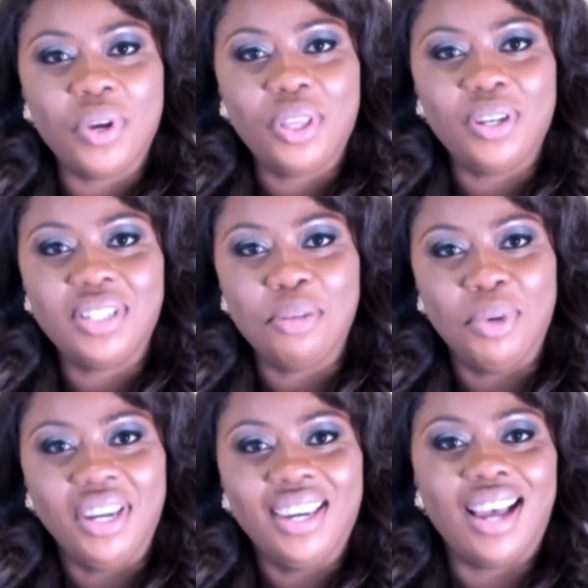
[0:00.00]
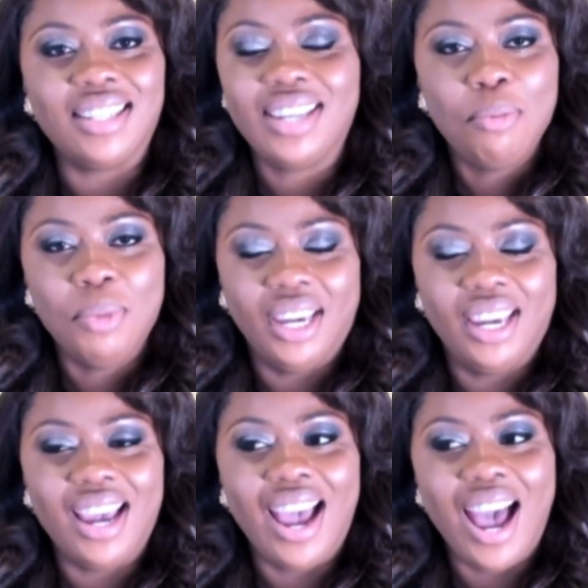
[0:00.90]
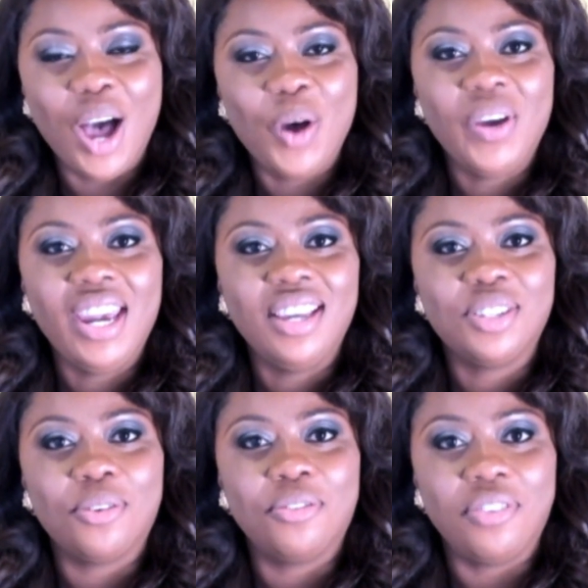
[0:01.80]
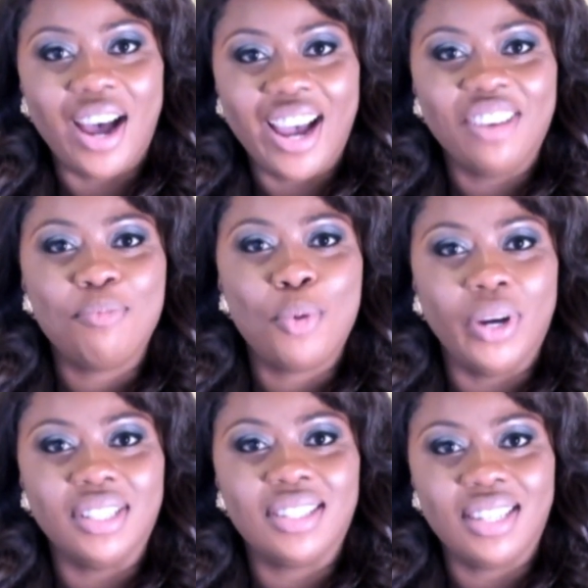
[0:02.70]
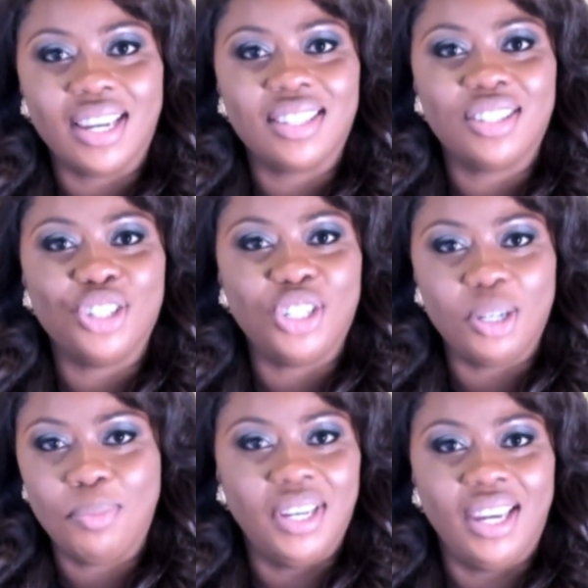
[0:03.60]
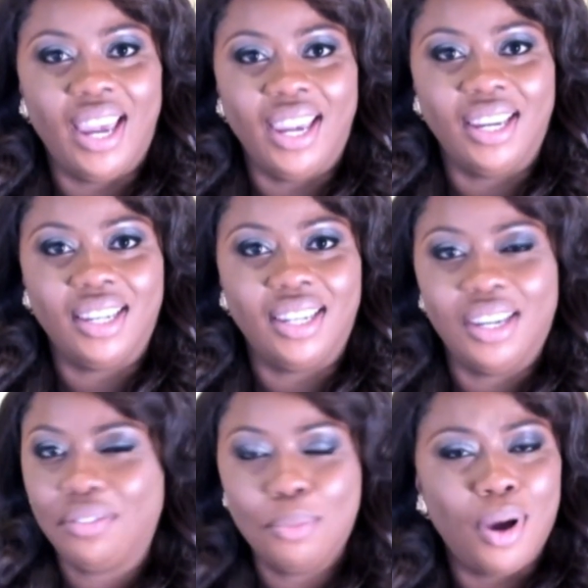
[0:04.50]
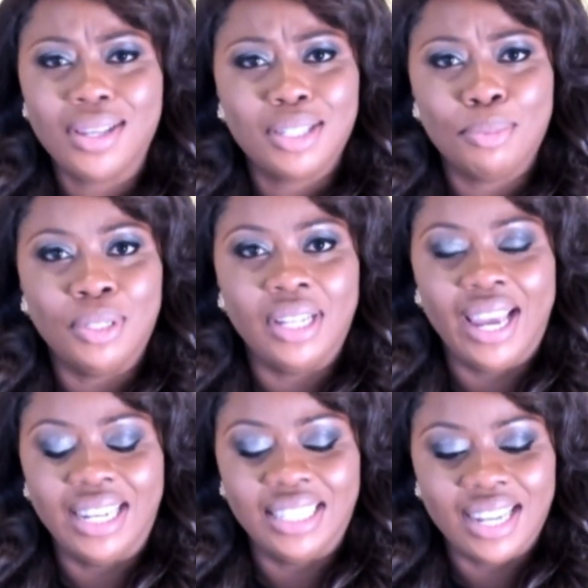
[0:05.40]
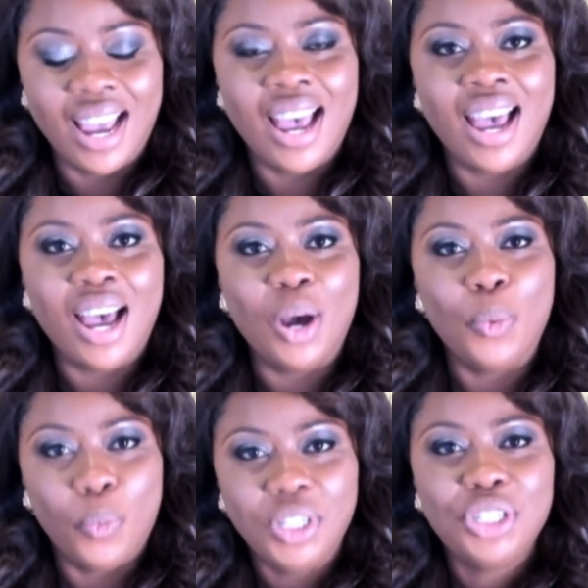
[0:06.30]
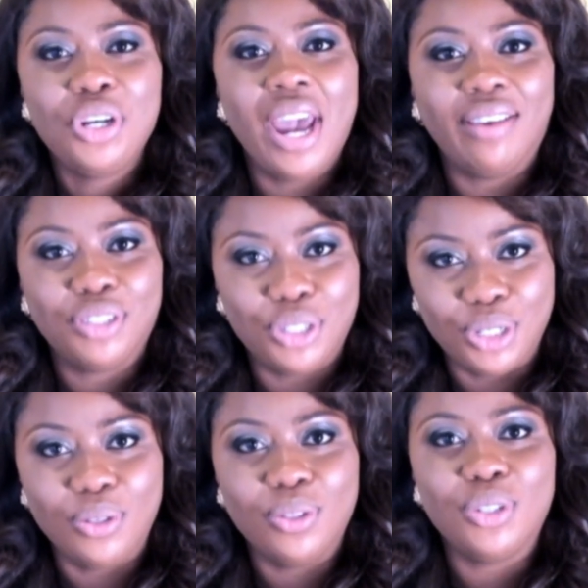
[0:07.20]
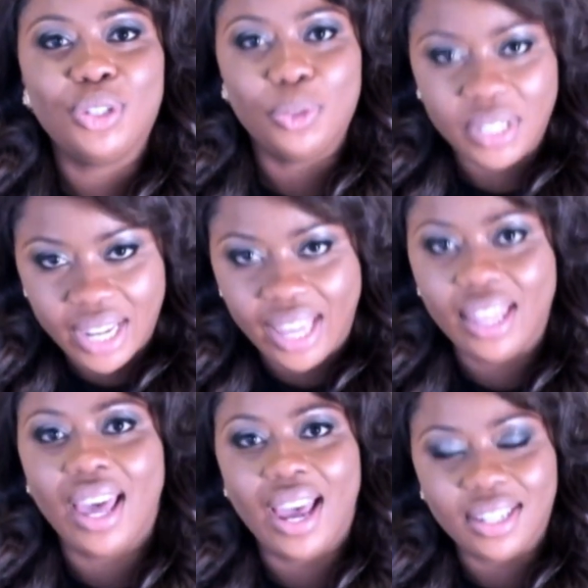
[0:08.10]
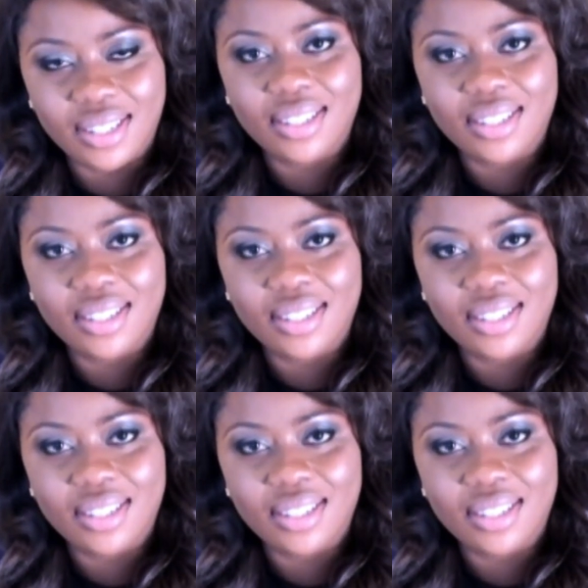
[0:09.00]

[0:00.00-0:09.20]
with you, Timi. Tell me, how is a 5.6 GPA even possible, and what did you have to do to attain that?